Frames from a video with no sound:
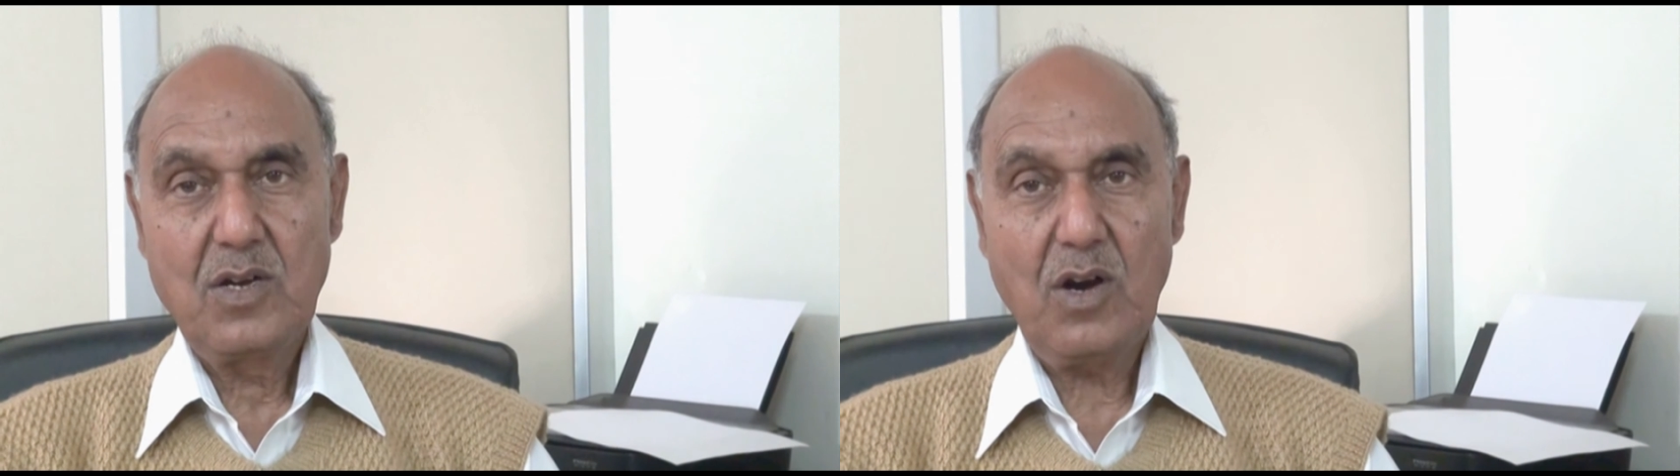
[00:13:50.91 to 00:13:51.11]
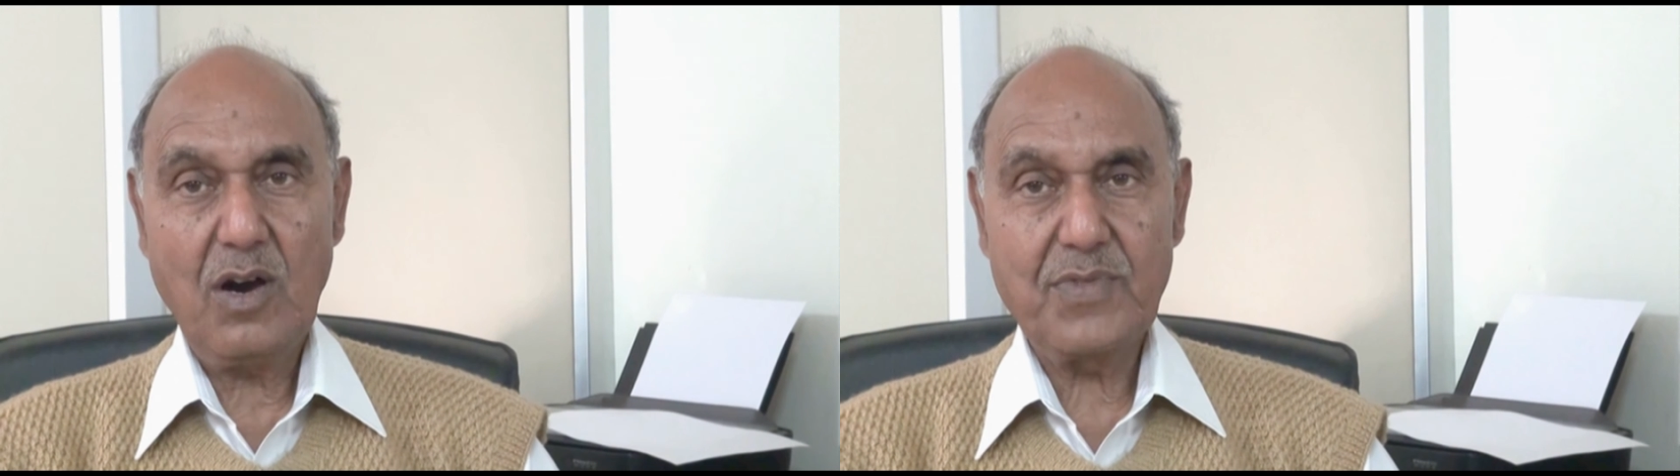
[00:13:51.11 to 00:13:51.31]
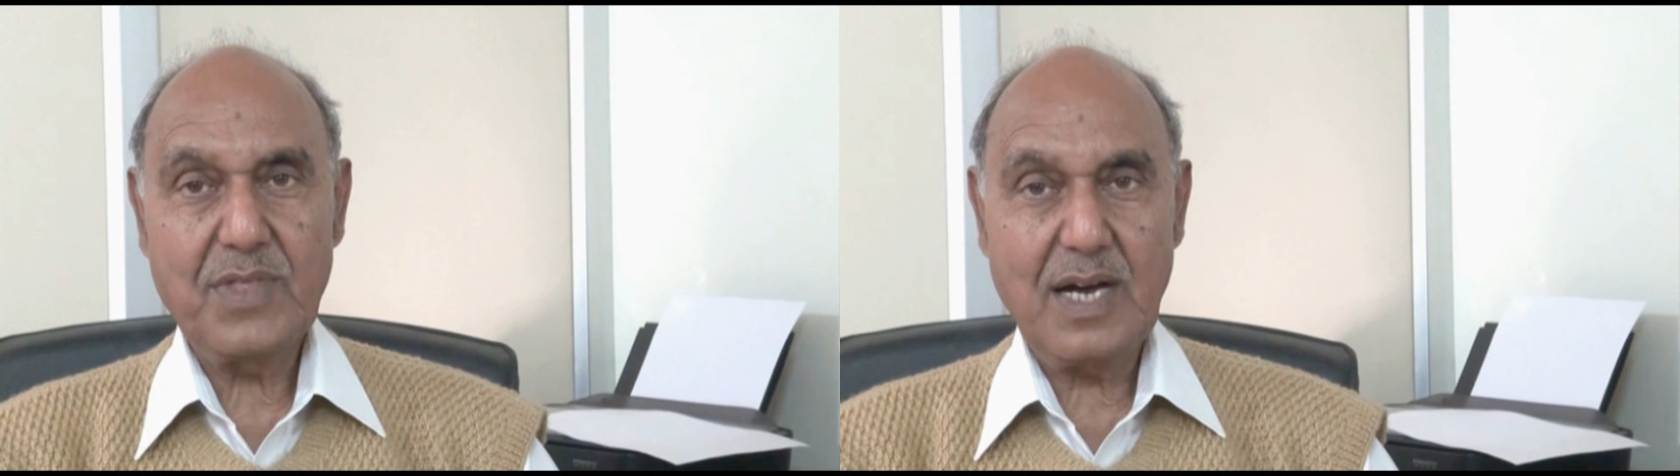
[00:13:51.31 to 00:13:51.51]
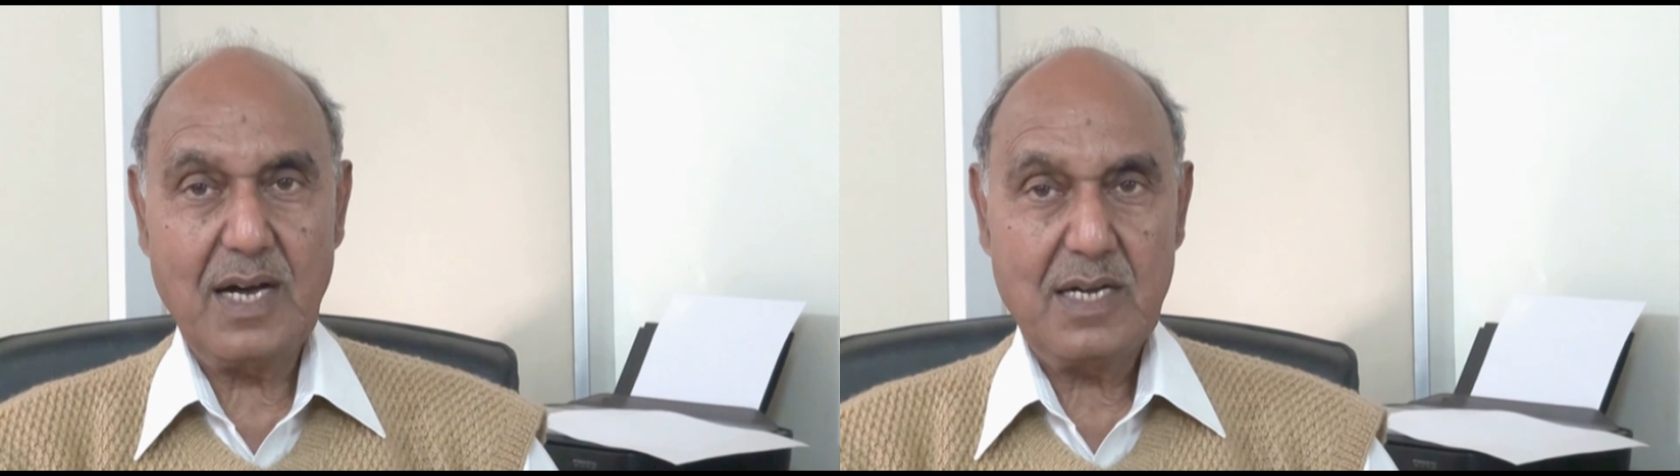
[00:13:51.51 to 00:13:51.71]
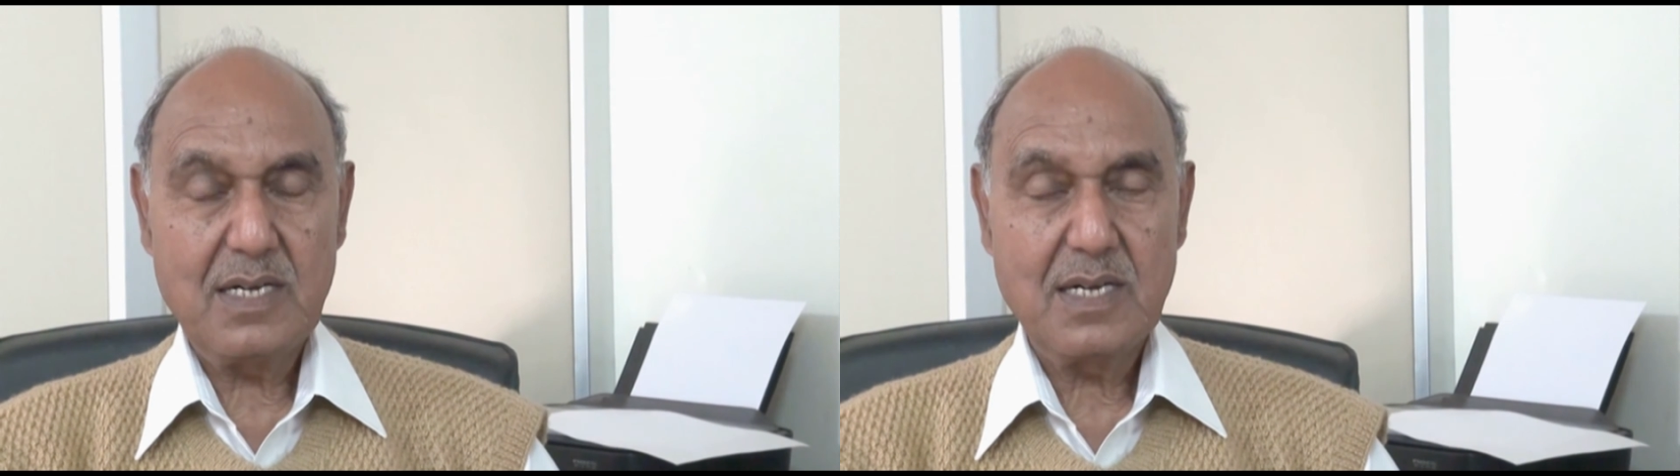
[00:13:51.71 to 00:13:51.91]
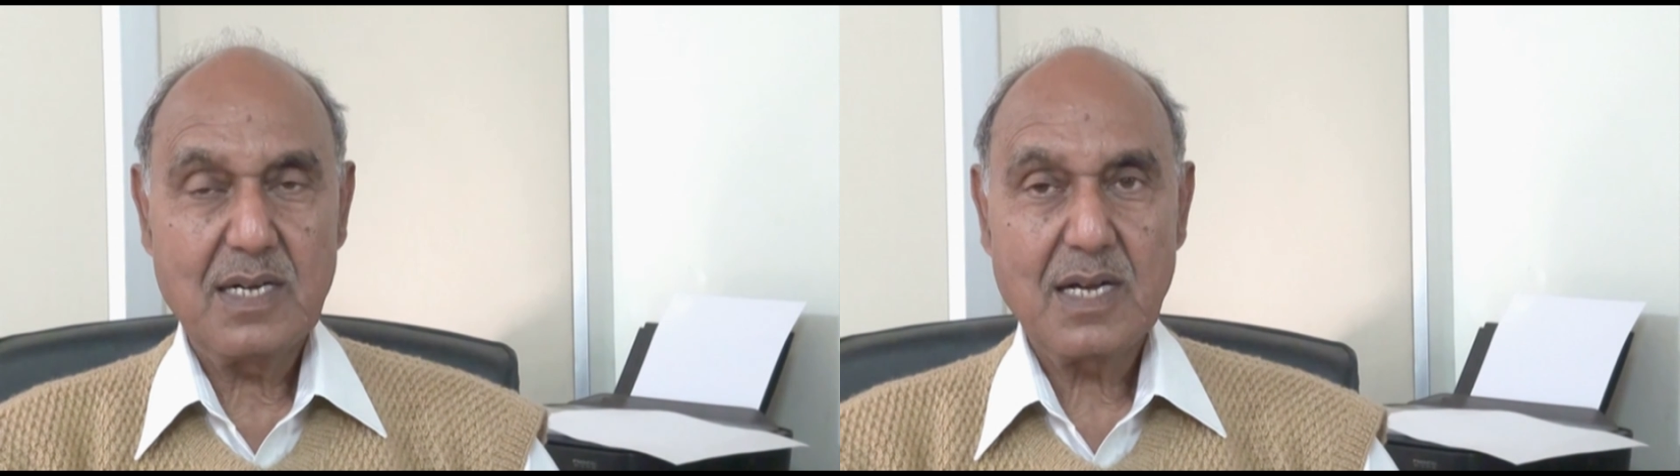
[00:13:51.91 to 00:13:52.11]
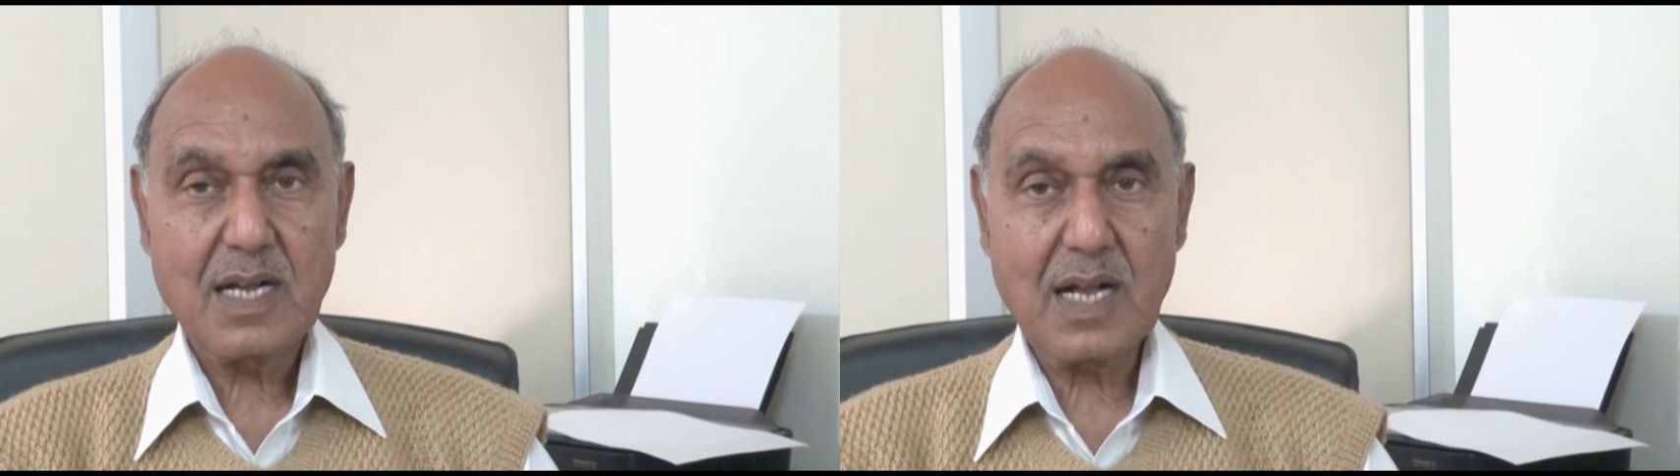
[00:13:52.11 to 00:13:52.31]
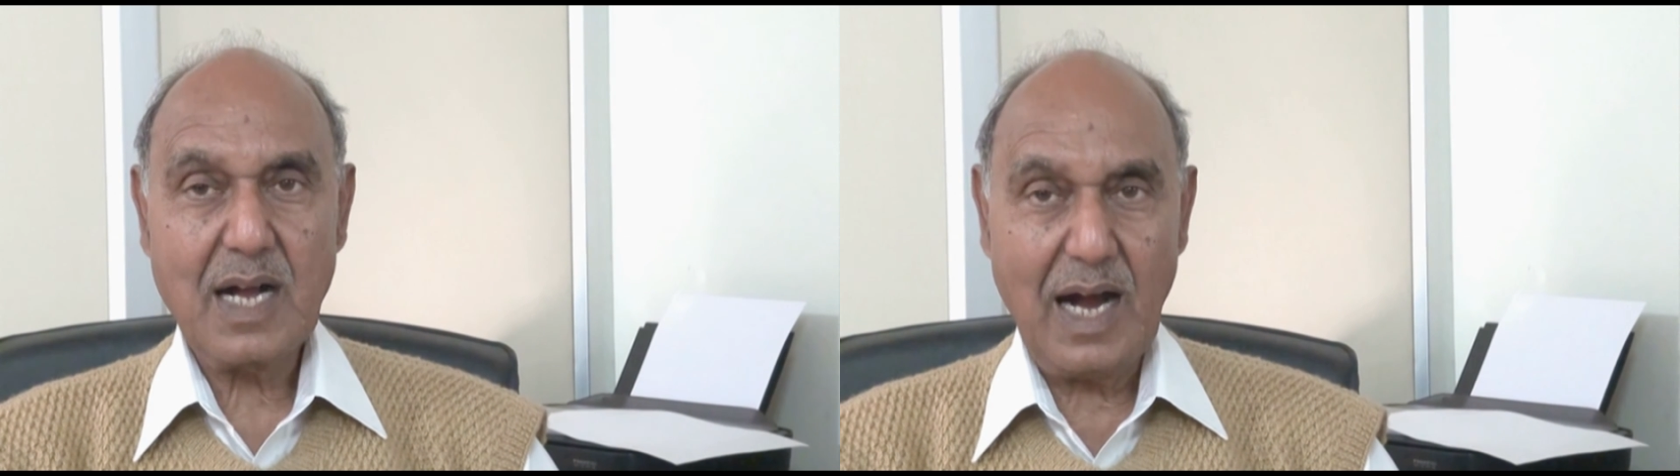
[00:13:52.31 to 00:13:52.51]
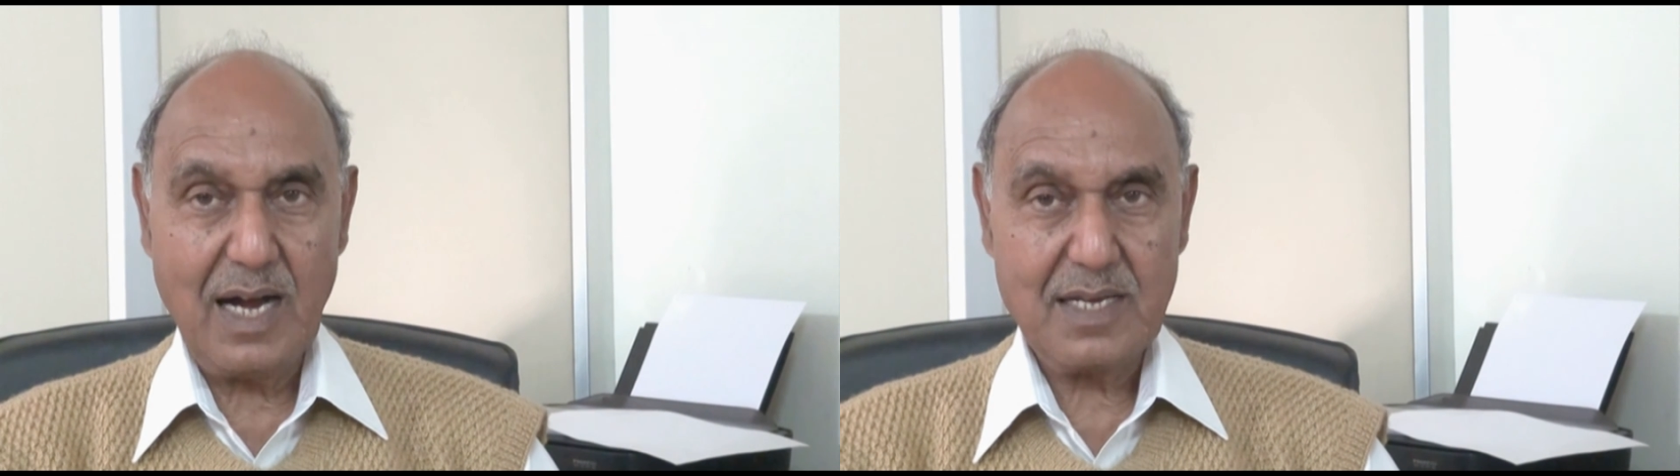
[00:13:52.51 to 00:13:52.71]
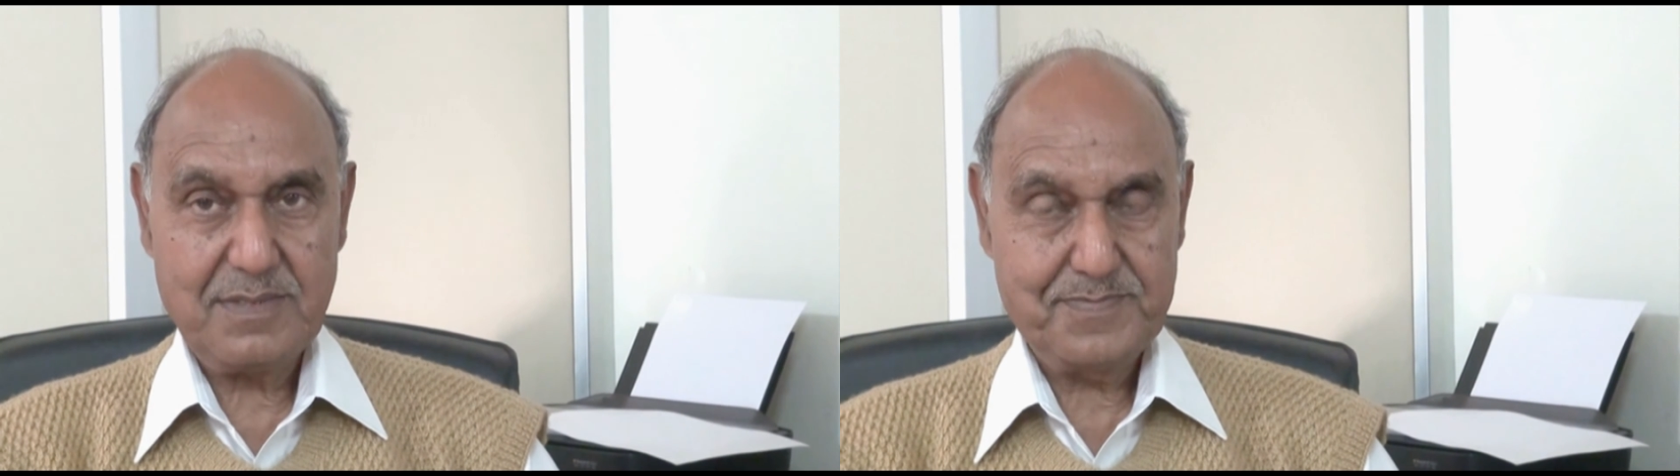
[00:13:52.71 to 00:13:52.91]
of the
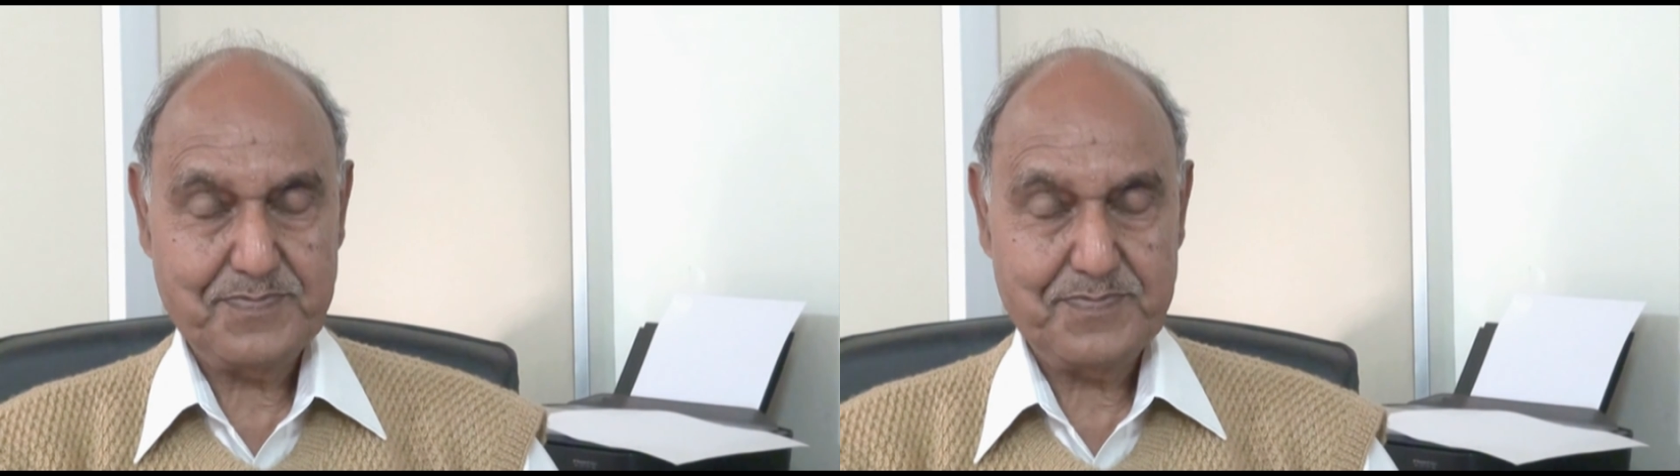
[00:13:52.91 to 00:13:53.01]
car,